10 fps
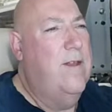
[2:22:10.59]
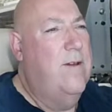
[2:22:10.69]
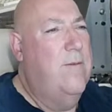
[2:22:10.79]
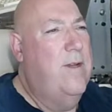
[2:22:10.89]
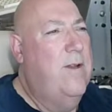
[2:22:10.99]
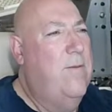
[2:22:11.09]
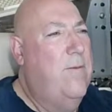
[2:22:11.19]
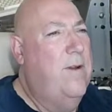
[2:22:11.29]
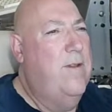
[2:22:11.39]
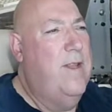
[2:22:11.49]
We don't
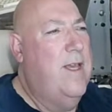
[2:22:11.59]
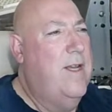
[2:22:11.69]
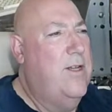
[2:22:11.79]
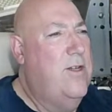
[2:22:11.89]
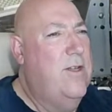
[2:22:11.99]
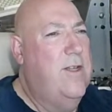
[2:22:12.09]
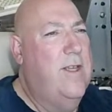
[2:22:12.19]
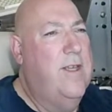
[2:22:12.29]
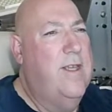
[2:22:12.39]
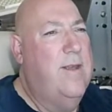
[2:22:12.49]
want the action
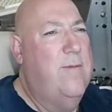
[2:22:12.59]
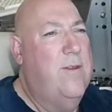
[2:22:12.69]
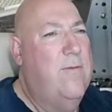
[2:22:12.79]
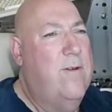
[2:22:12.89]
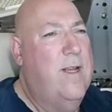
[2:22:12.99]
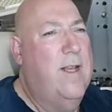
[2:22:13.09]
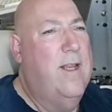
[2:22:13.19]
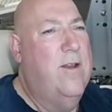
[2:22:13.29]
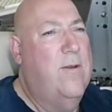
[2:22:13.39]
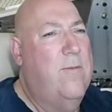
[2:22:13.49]
name and the relay
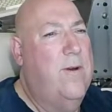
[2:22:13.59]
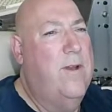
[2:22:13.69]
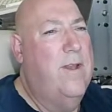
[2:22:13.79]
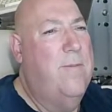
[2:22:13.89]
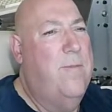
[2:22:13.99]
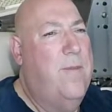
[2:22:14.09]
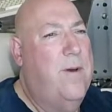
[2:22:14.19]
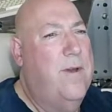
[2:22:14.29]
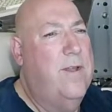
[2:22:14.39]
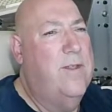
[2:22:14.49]
number and the
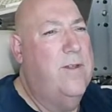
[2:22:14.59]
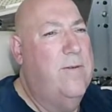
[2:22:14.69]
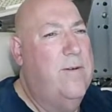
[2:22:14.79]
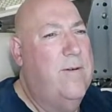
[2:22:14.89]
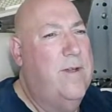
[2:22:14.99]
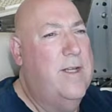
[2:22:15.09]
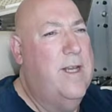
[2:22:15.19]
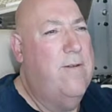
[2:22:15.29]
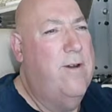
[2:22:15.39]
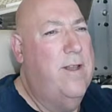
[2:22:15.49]
byte, so we want to
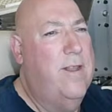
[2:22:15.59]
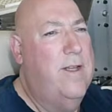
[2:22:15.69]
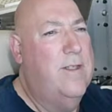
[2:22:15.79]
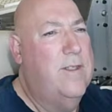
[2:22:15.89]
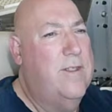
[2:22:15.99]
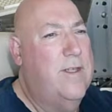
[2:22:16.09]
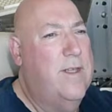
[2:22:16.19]
get rid of this.